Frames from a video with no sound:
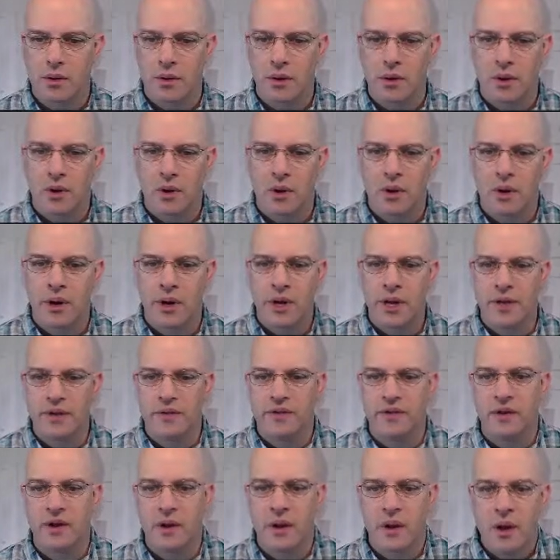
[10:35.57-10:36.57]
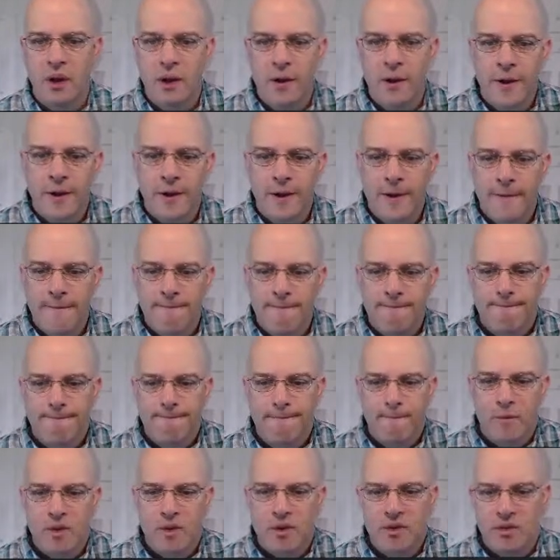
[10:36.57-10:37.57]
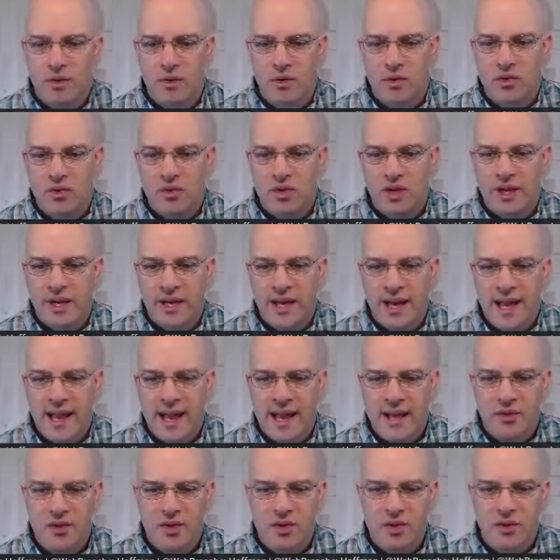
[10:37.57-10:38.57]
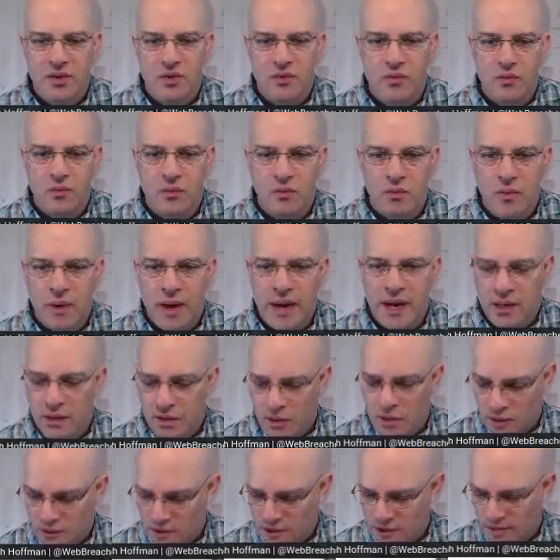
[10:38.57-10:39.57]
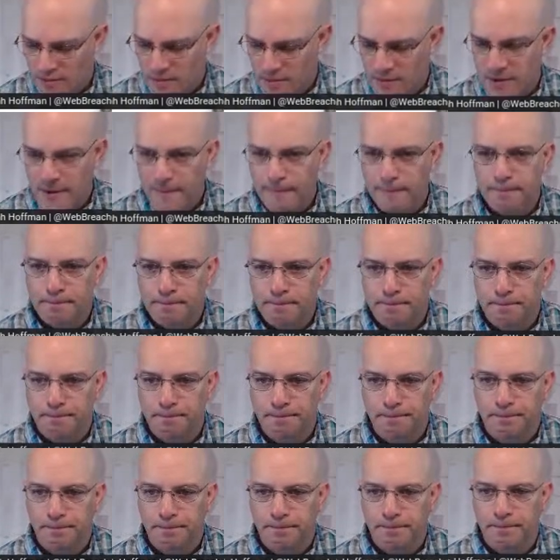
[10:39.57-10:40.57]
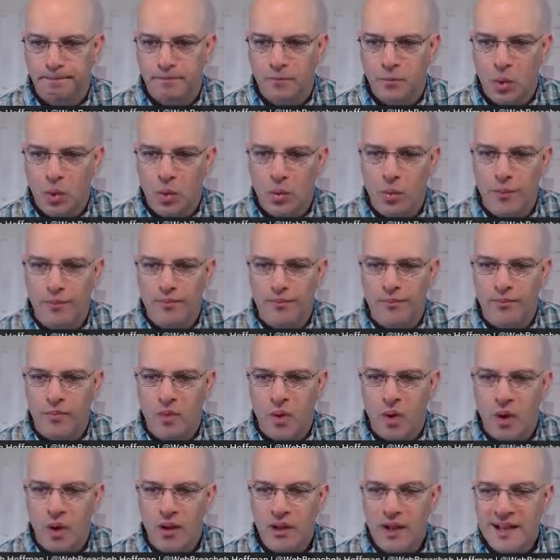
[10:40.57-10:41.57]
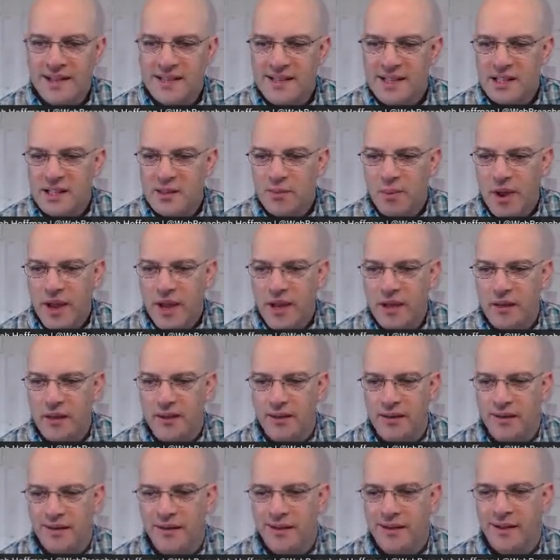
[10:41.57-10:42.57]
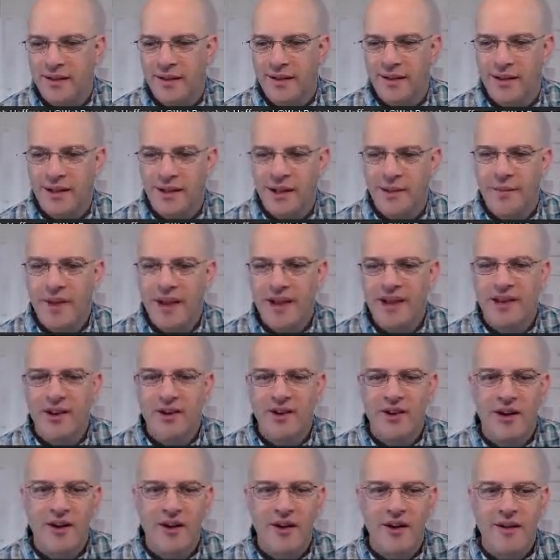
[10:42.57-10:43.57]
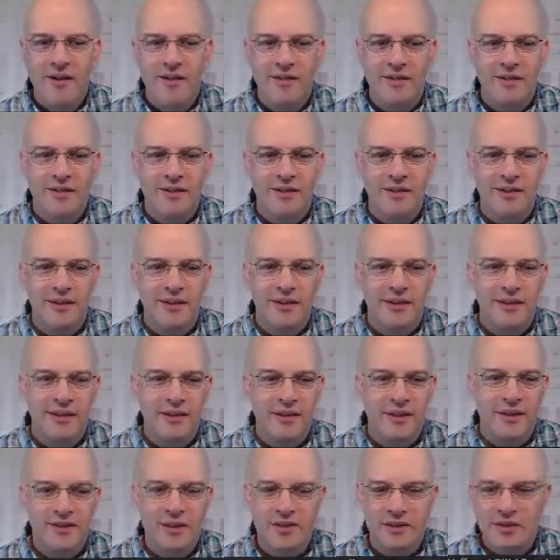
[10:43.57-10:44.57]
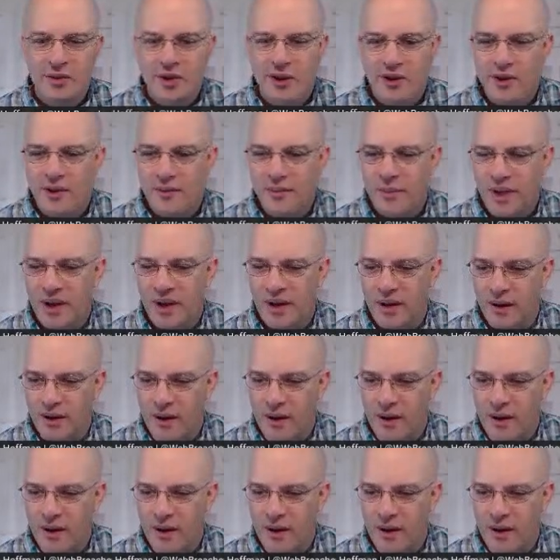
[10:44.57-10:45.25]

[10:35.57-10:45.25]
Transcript: All right. So it looks like it has just rained or something. Ooh, a license plate. Come back here, car. There's a truck up there.